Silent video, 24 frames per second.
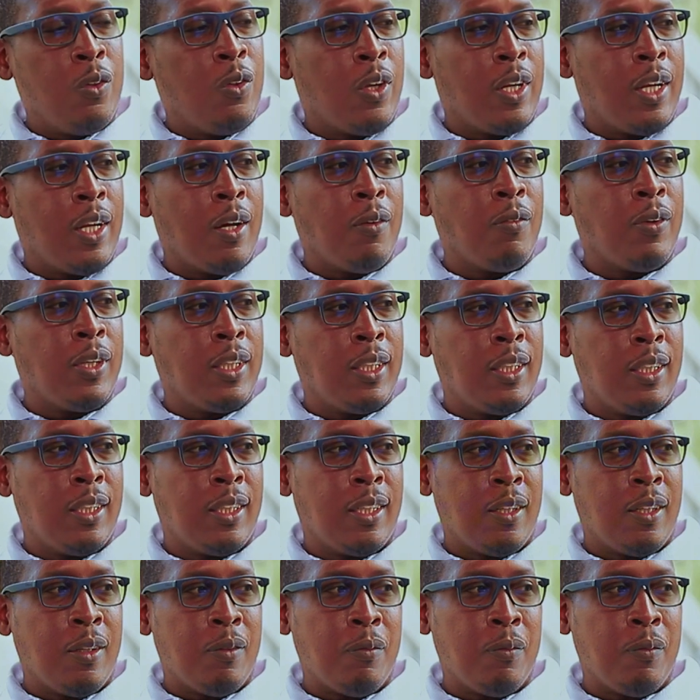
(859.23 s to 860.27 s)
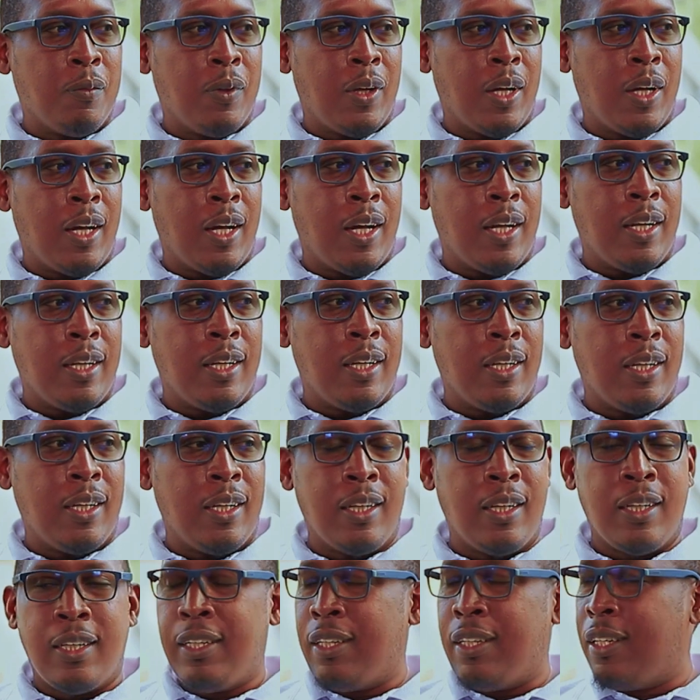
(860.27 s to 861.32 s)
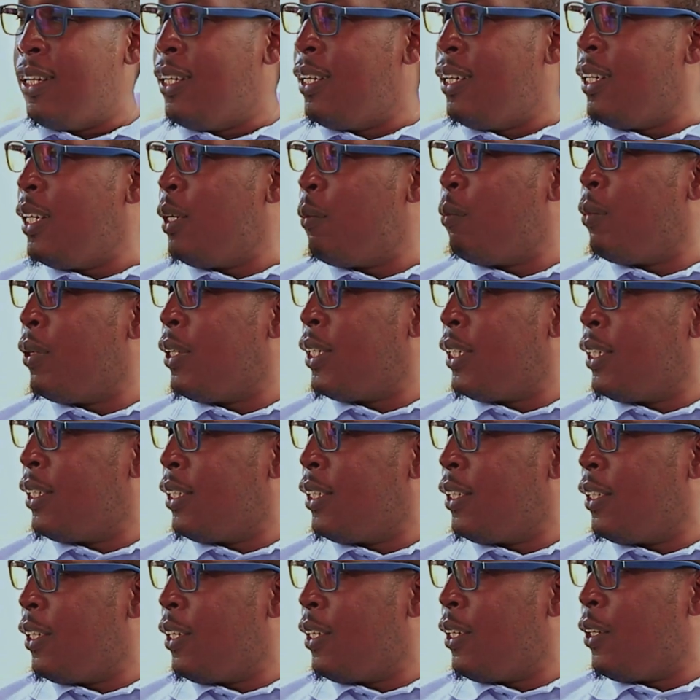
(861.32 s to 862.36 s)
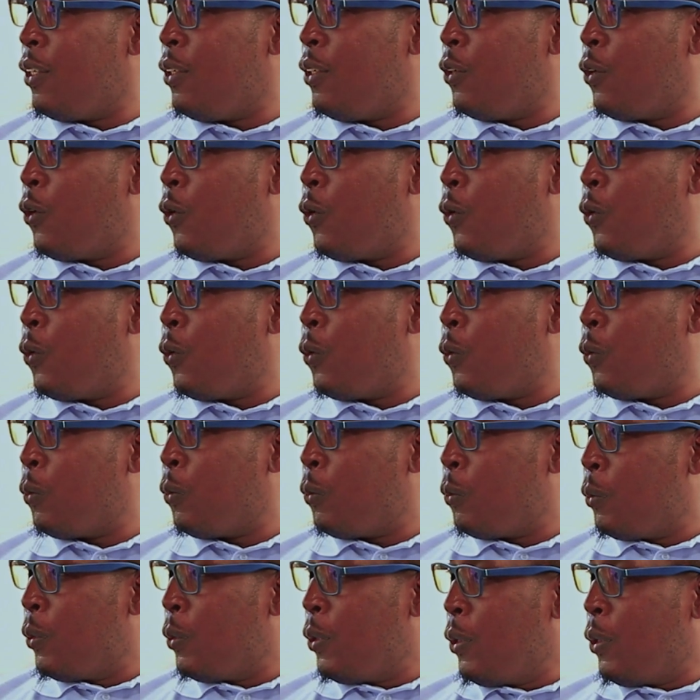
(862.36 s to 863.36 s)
to your nervous system and it inhibits your